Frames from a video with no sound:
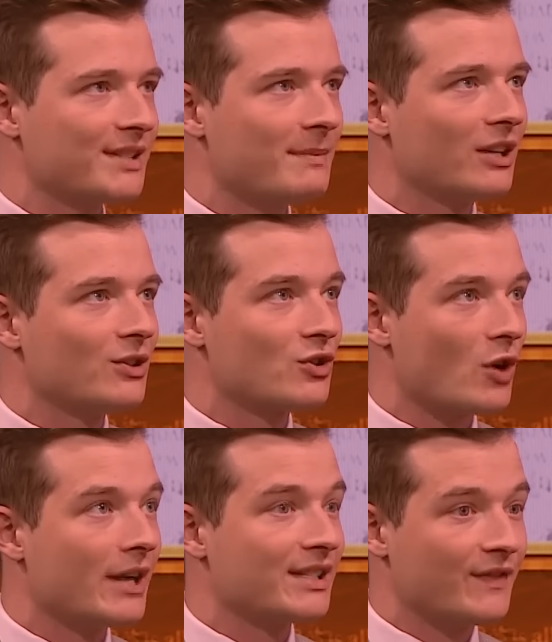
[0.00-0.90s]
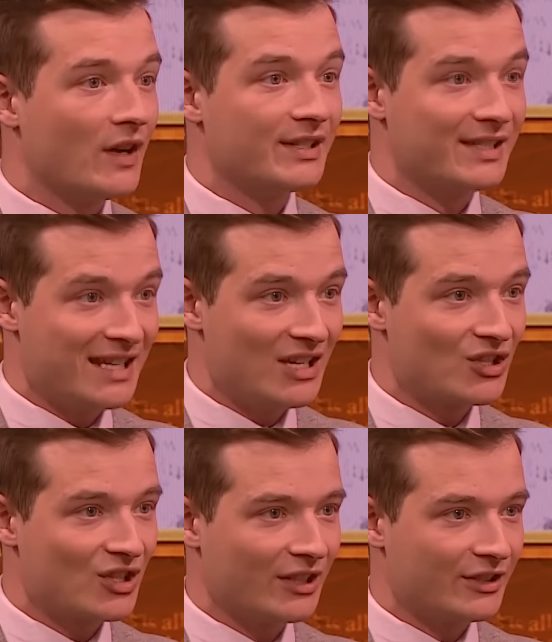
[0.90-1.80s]
Meghan trying to find a
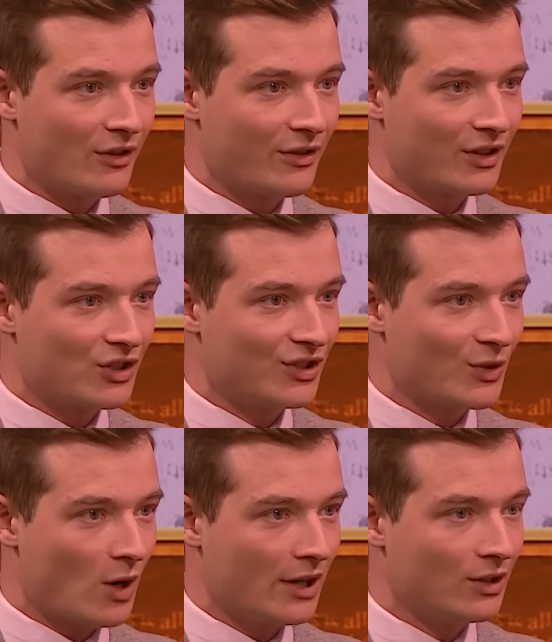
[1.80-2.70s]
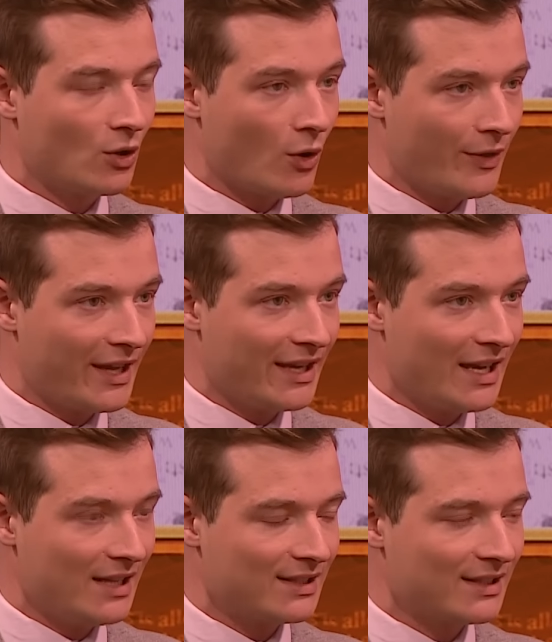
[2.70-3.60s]
niche, and I don't think she's quite got there
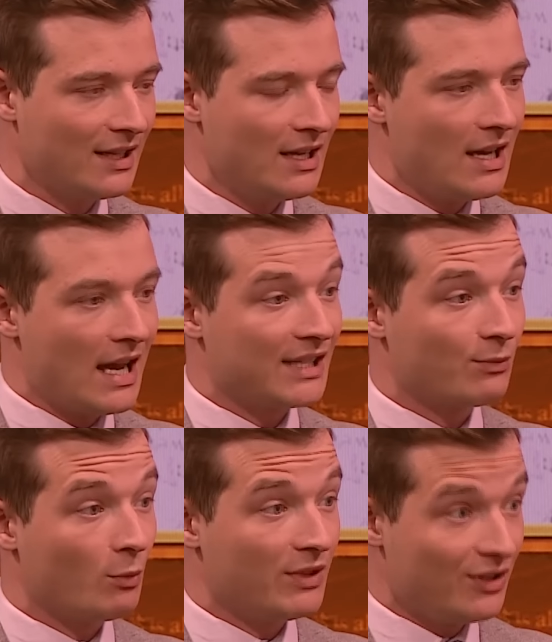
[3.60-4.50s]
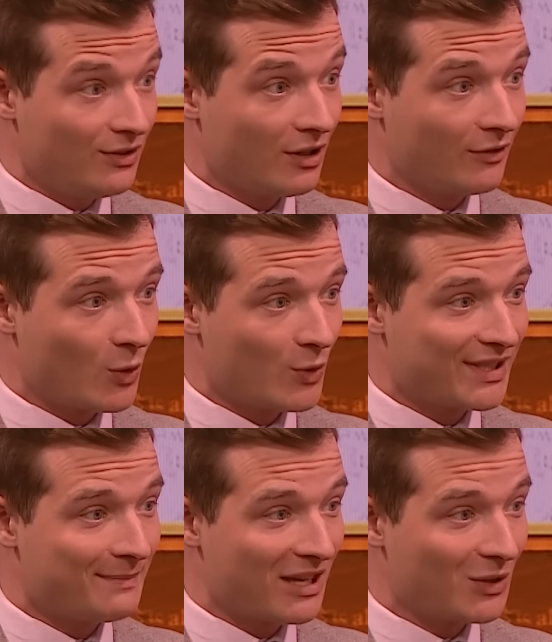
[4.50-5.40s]
yet. And what we do know, of course,
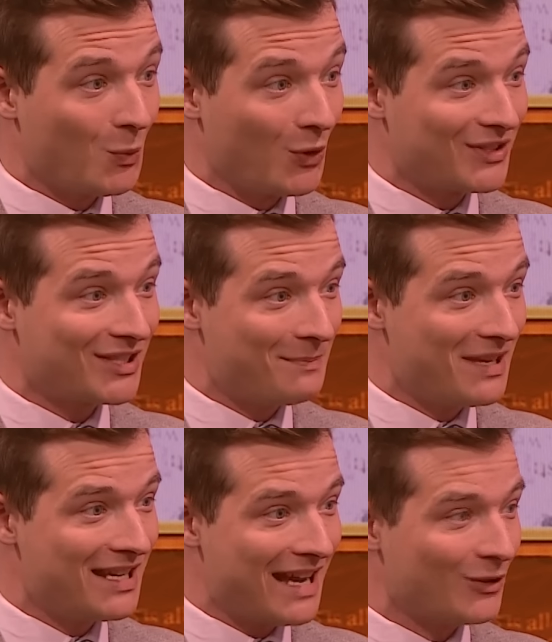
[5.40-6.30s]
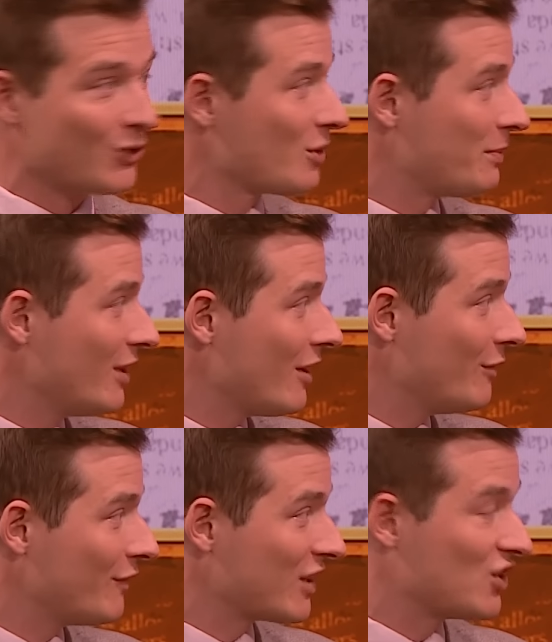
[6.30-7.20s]
is Meghan wants to be an entrepreneur.
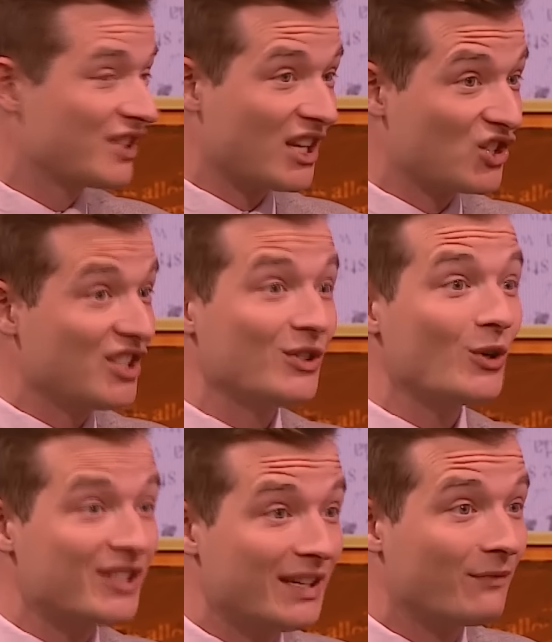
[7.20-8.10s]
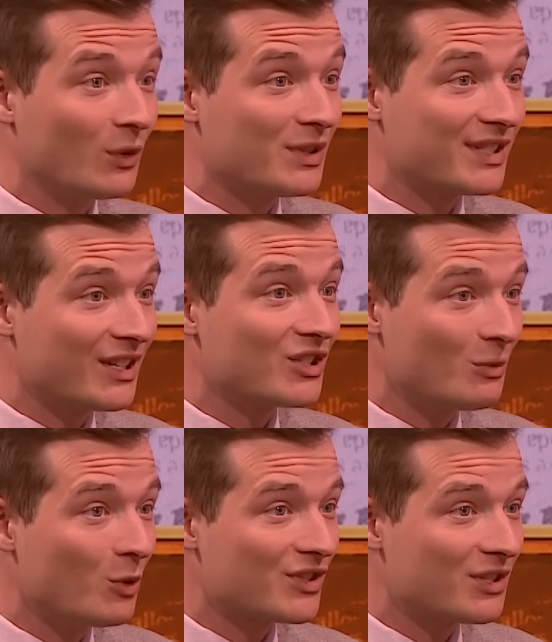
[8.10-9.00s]
In fact, she says she's not an influencer. She
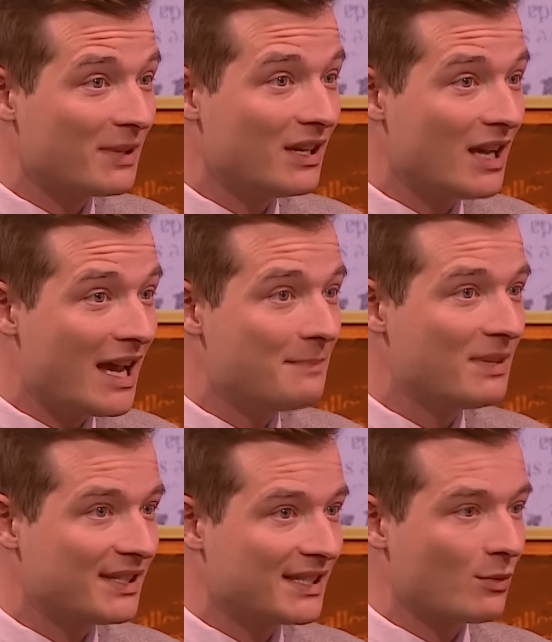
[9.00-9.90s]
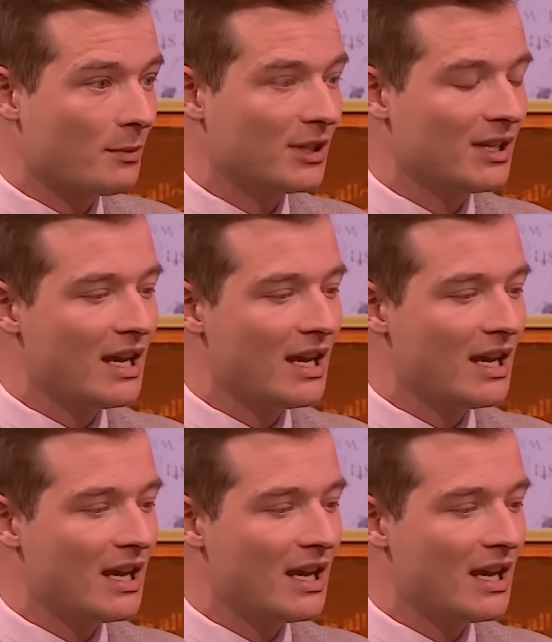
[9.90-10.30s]
wants to be a businesswoman.